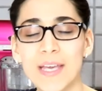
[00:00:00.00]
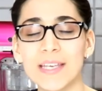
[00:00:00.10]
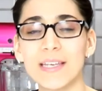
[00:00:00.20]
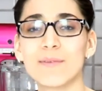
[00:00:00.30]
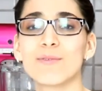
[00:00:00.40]

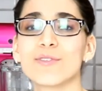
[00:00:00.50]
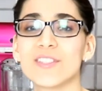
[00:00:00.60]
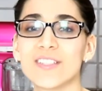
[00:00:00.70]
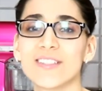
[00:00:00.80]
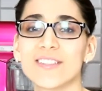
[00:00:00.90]
being able
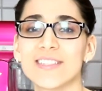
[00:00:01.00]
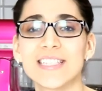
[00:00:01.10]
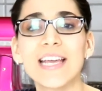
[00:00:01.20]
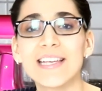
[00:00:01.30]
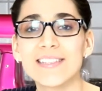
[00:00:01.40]
to
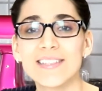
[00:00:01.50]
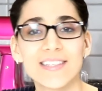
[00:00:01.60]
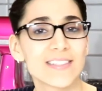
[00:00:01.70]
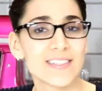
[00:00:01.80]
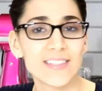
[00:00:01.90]
taste
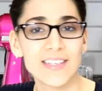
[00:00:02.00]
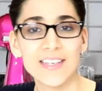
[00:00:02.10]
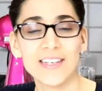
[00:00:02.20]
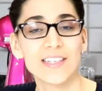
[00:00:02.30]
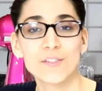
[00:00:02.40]
and
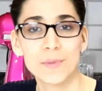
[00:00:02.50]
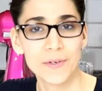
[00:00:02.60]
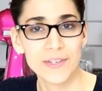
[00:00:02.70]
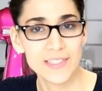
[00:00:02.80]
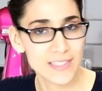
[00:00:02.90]
see and
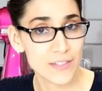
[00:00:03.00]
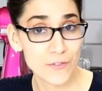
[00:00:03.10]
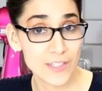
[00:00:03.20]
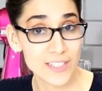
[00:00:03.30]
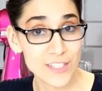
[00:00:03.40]
experience
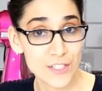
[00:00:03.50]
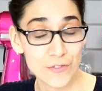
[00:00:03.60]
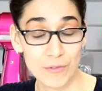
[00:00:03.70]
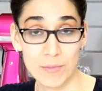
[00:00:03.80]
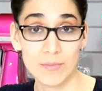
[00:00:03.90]
different dishes
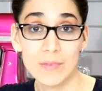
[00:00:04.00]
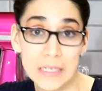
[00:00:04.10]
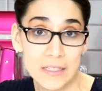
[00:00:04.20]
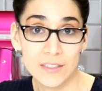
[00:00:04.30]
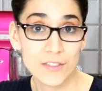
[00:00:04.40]
from
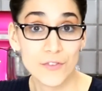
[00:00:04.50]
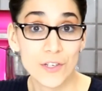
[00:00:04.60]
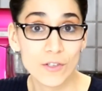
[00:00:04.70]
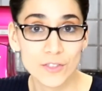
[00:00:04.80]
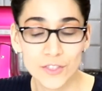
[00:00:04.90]

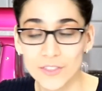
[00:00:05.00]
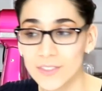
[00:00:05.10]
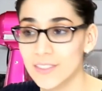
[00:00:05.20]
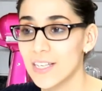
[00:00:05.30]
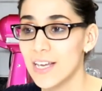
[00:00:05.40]
different
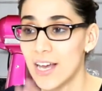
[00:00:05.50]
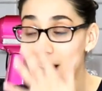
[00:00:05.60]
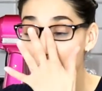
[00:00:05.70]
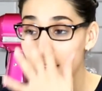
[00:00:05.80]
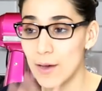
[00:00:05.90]
cultures.
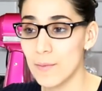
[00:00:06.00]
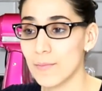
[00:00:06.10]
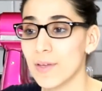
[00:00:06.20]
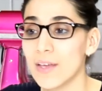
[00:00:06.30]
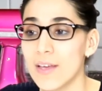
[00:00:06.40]

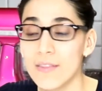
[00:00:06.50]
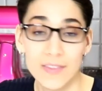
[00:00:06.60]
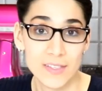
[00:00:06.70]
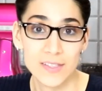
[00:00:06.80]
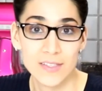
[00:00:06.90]

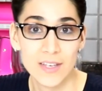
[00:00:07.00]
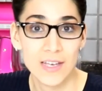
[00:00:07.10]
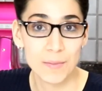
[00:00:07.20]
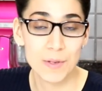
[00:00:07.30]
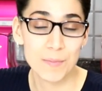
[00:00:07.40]
This
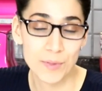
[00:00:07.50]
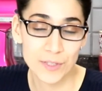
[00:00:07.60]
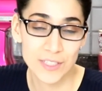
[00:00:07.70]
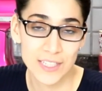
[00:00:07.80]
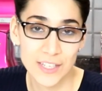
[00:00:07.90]
in
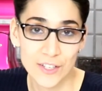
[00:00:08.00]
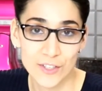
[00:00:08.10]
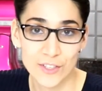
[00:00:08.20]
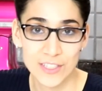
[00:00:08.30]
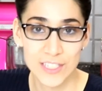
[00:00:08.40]

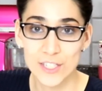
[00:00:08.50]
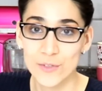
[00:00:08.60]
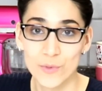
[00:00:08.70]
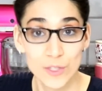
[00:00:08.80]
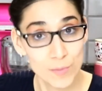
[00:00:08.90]
particular dish
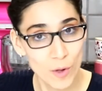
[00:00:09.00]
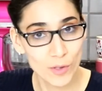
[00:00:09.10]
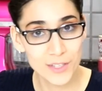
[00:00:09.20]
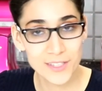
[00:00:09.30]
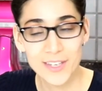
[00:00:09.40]
was
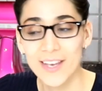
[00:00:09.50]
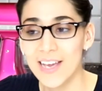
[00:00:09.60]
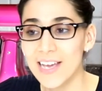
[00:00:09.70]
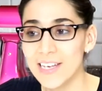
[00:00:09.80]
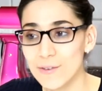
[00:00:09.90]
Polish,
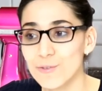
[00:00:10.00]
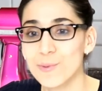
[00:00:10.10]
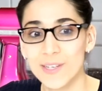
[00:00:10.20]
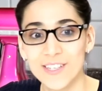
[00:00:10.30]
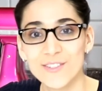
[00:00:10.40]
and it was
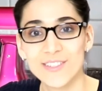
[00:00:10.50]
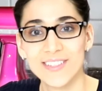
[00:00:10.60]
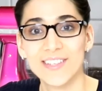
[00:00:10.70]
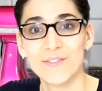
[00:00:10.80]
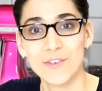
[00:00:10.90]
pretty
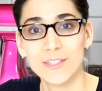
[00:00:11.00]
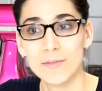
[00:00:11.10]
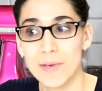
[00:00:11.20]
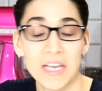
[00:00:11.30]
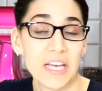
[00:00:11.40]
interesting and fun
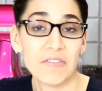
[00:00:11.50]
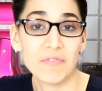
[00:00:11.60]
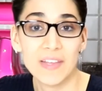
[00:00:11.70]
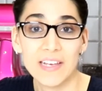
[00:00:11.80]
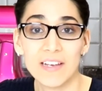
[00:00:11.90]
to make. I
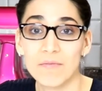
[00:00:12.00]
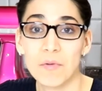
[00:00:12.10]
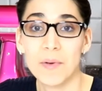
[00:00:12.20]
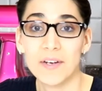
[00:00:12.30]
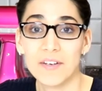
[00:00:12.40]
don't think I've
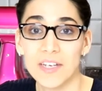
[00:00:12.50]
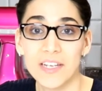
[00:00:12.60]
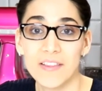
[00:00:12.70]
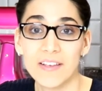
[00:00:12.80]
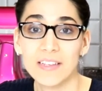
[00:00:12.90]
prepared
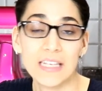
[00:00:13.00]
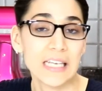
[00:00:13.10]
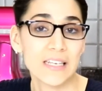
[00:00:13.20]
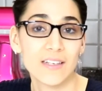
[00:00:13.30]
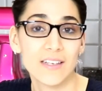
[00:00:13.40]
anything
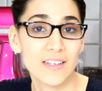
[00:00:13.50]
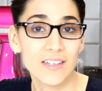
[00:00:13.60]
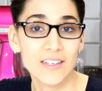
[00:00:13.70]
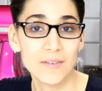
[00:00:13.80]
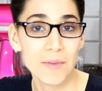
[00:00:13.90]
like it
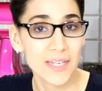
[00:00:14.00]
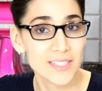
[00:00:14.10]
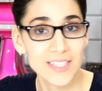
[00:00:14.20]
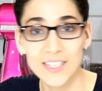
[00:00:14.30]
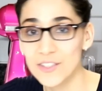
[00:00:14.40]
in
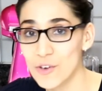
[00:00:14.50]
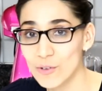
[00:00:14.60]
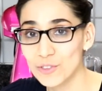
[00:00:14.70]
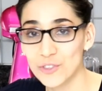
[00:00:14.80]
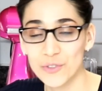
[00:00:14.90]
Mexican
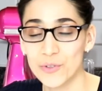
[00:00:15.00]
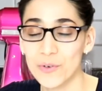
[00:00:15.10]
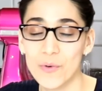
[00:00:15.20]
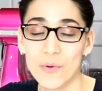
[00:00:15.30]
culture,